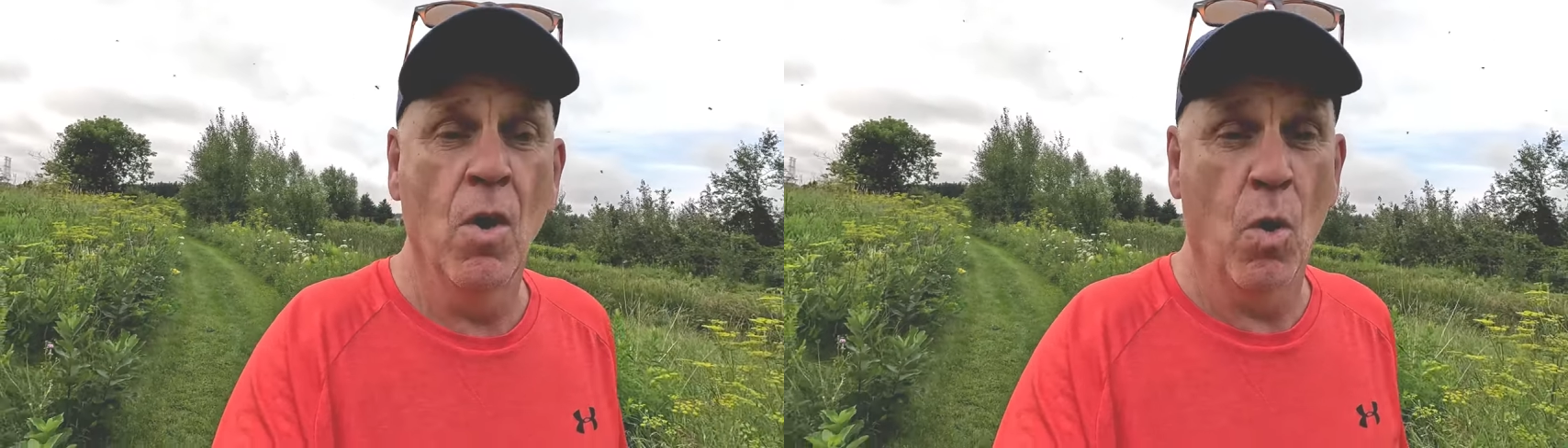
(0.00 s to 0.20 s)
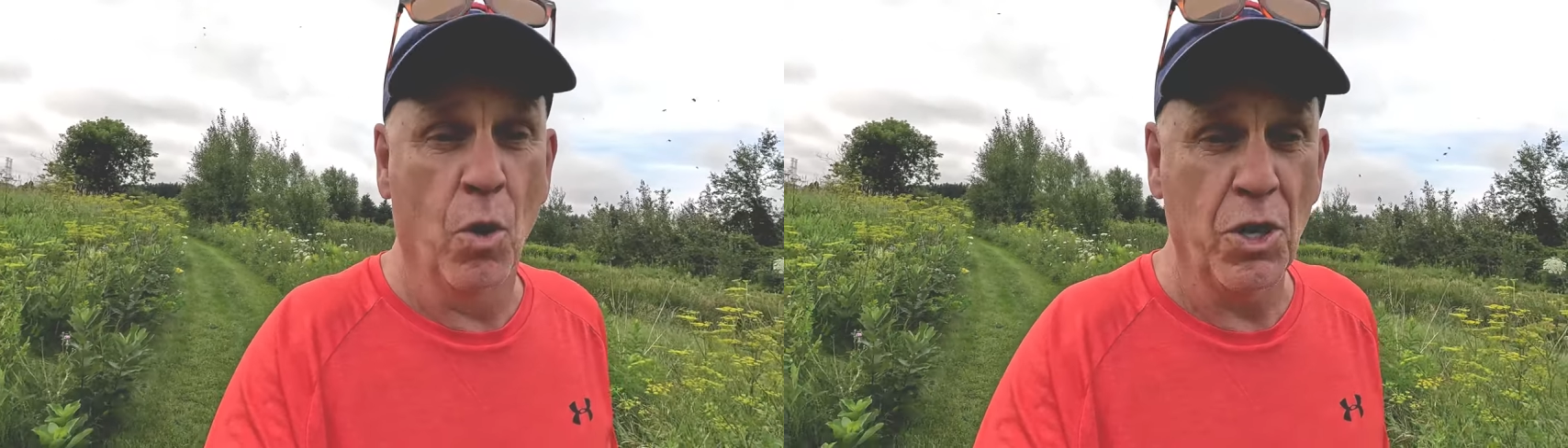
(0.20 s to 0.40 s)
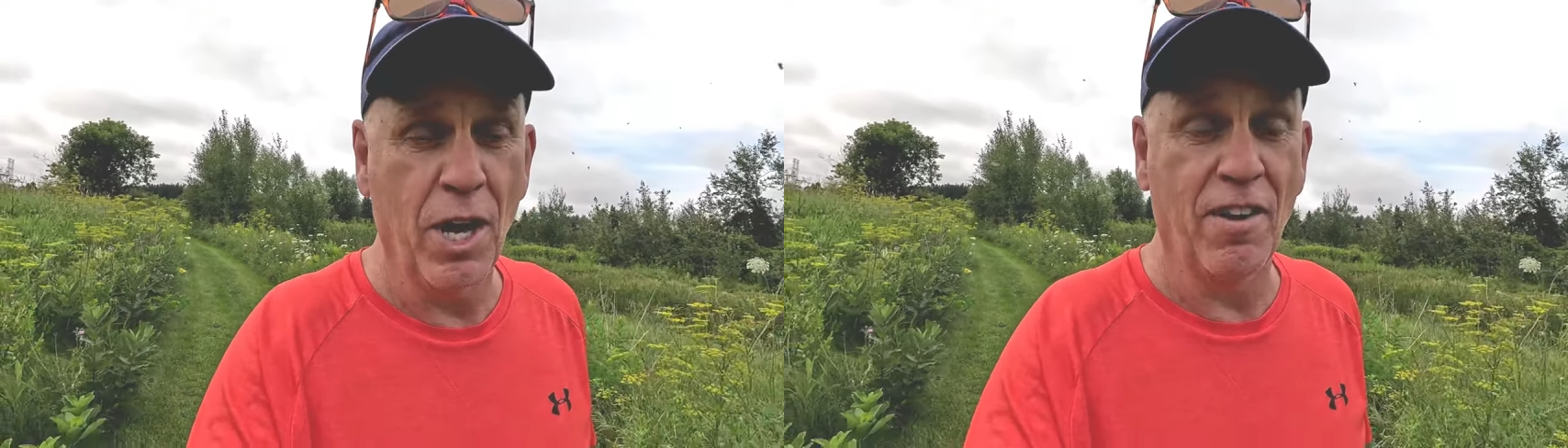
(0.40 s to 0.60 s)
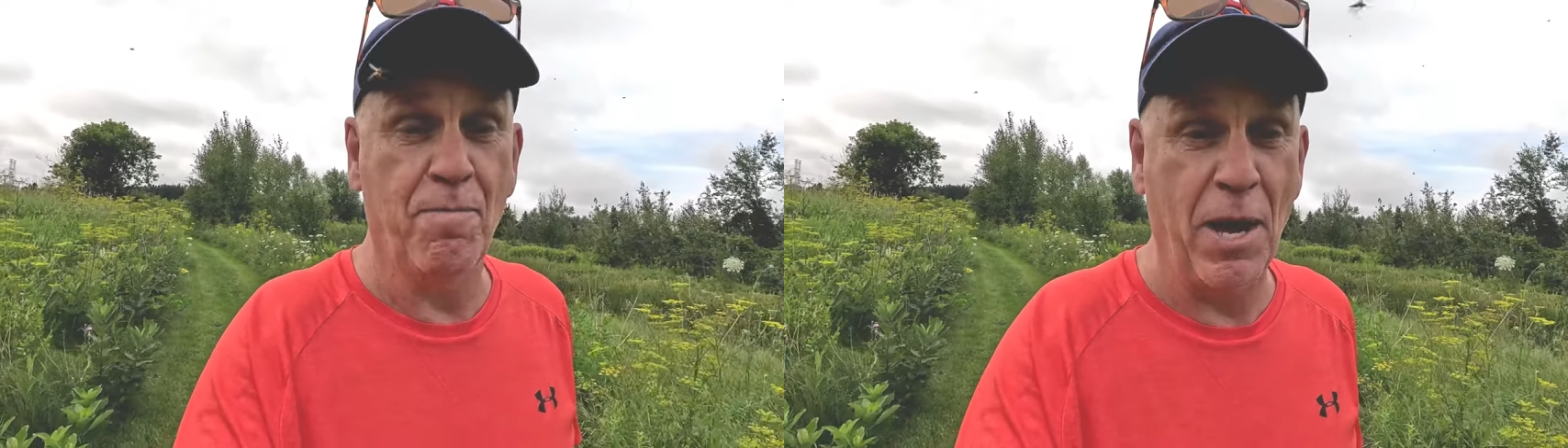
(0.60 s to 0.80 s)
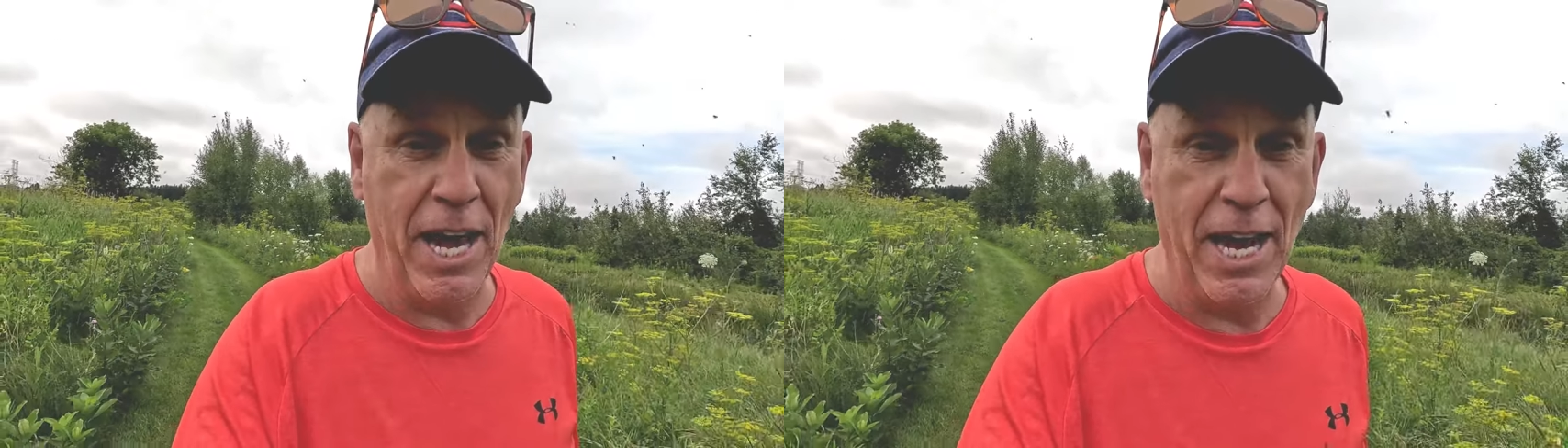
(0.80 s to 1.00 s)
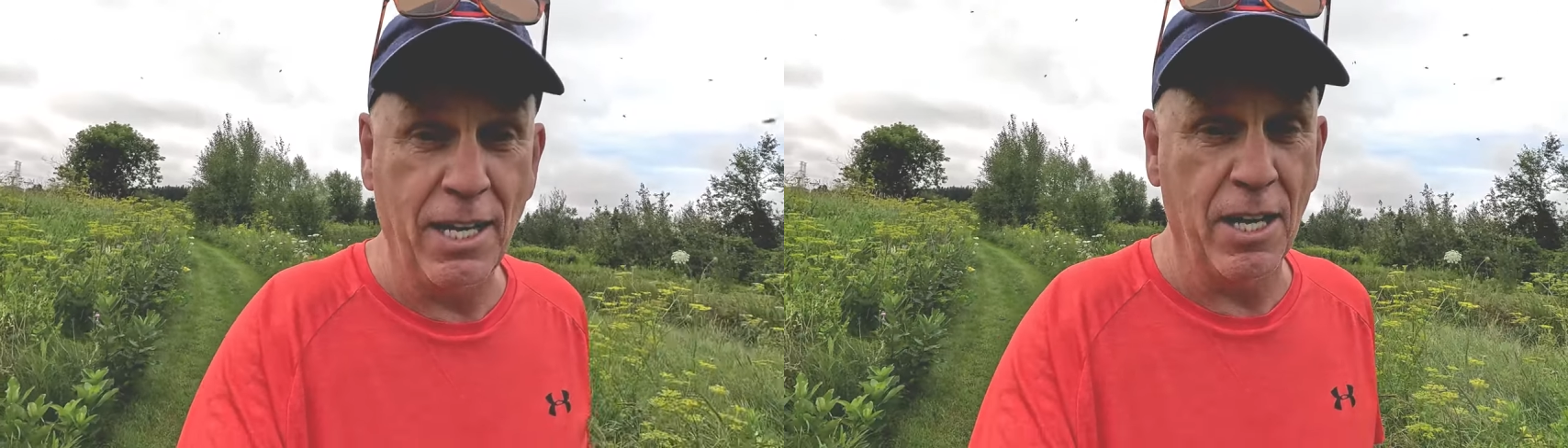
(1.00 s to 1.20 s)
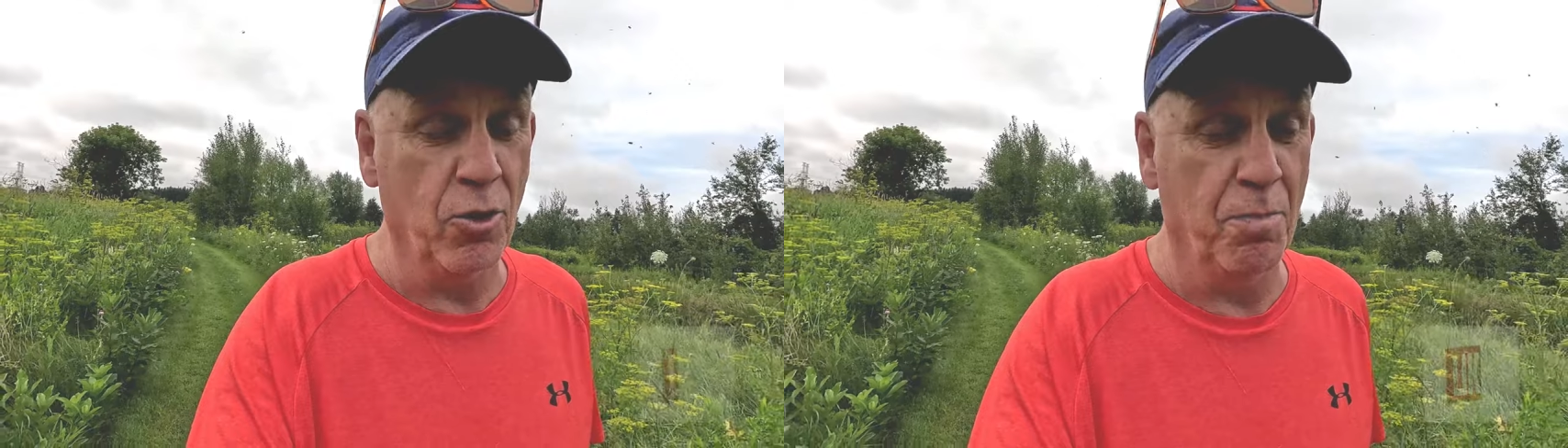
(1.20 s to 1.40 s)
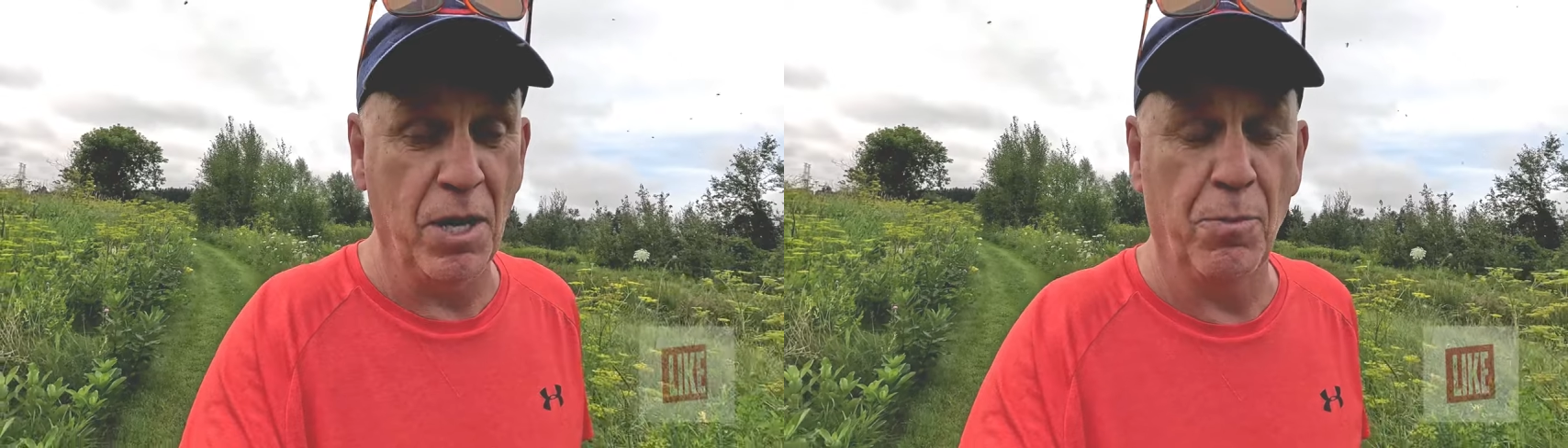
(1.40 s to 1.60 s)
or you have pain, I know
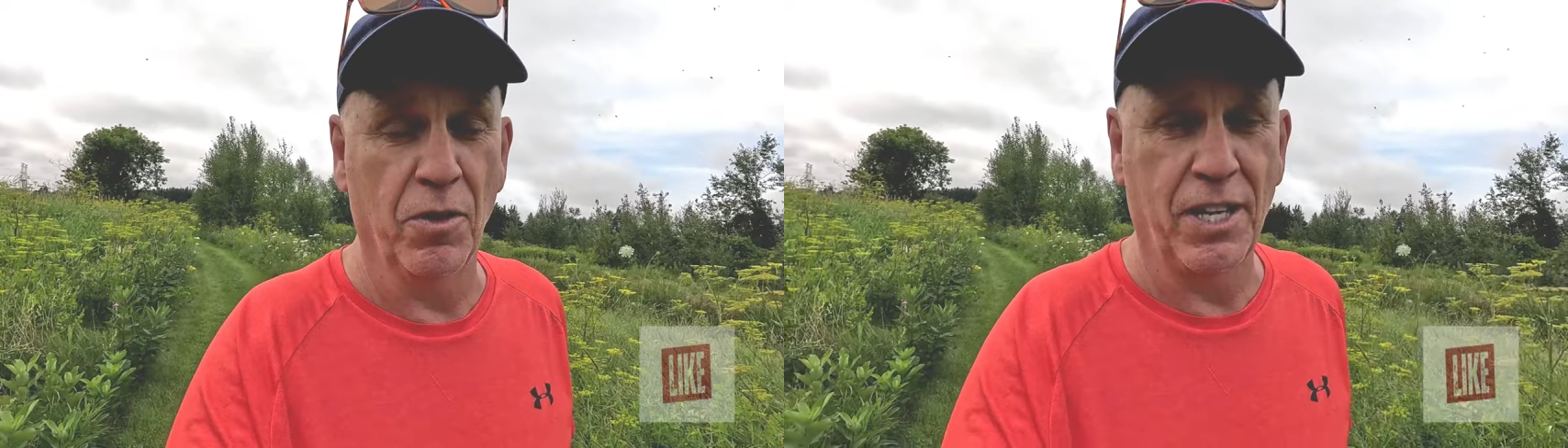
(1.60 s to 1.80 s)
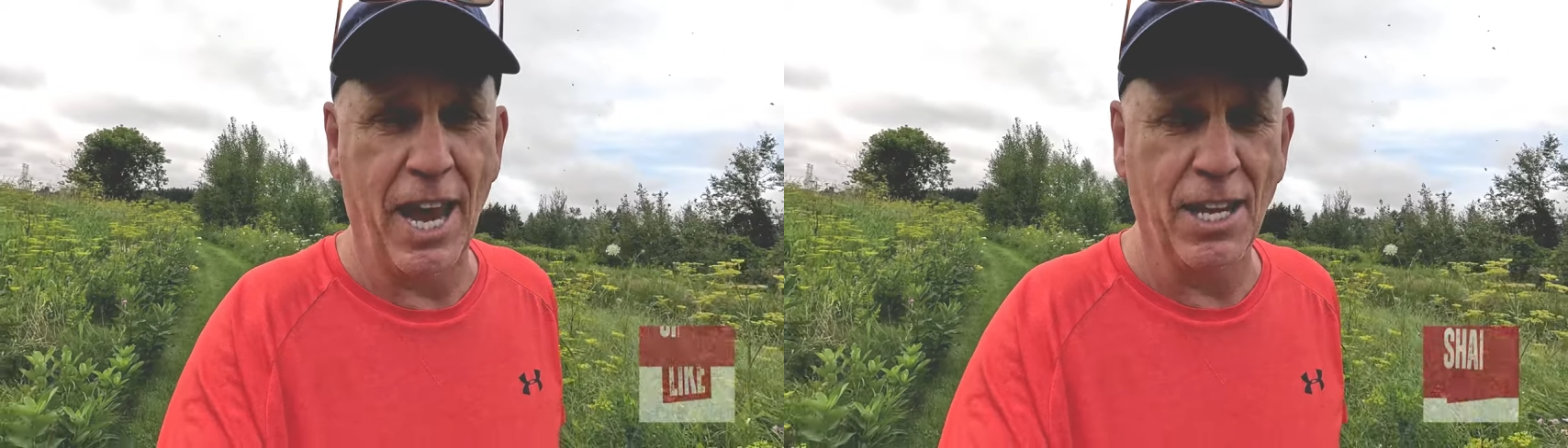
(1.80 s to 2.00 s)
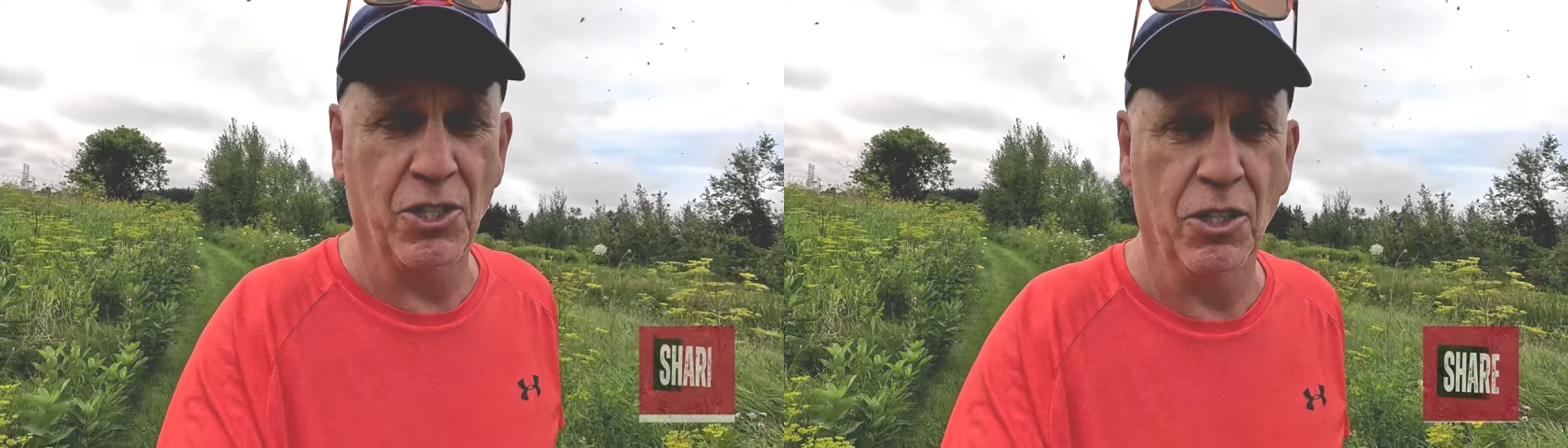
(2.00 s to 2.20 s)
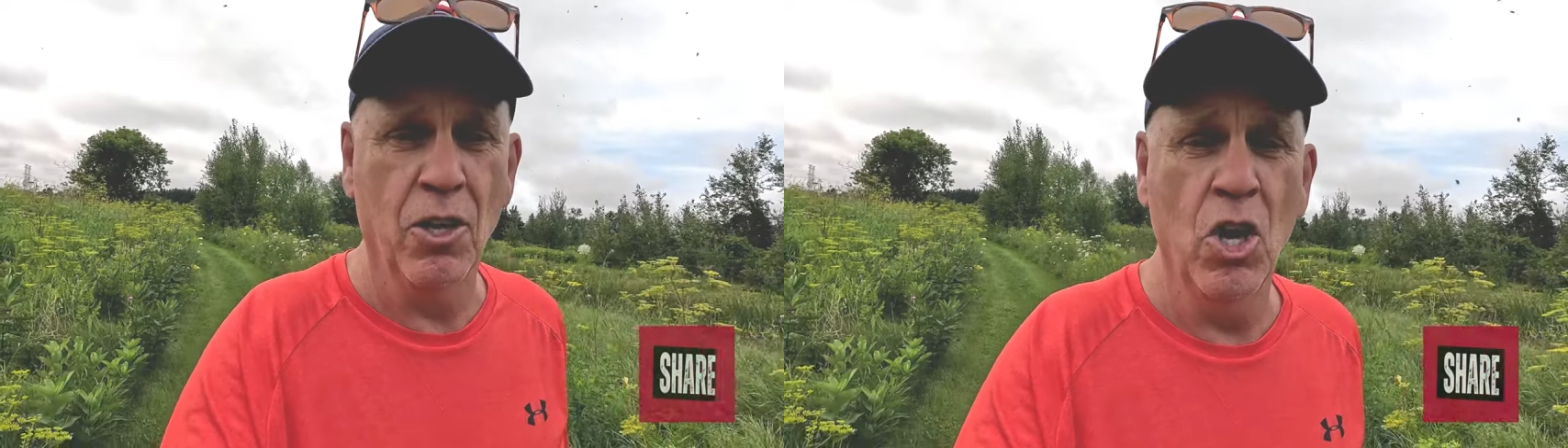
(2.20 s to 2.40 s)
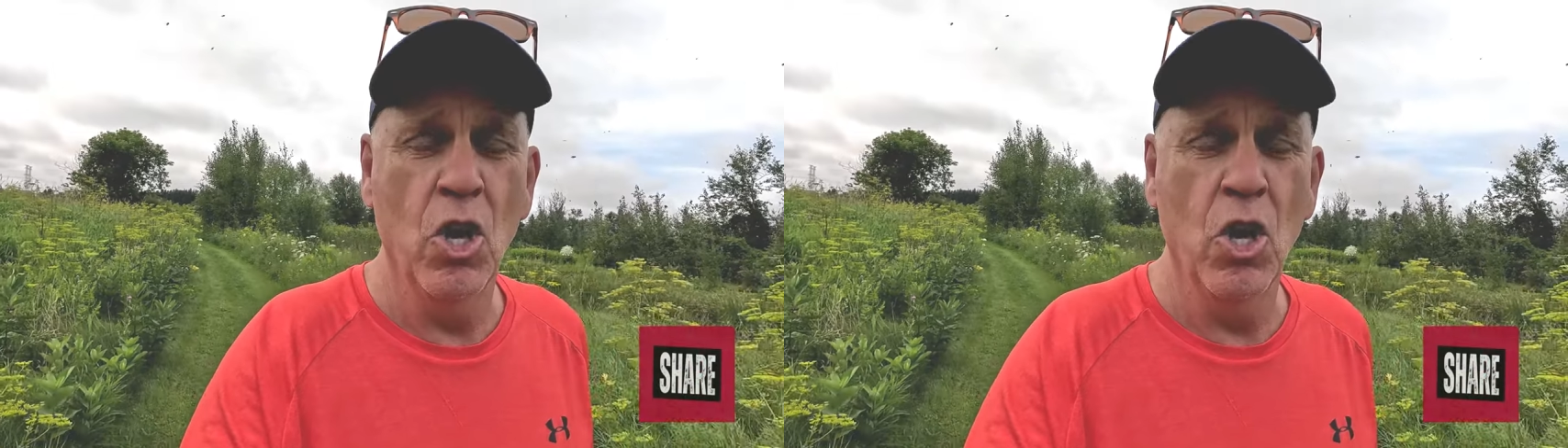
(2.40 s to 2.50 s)
people with cancer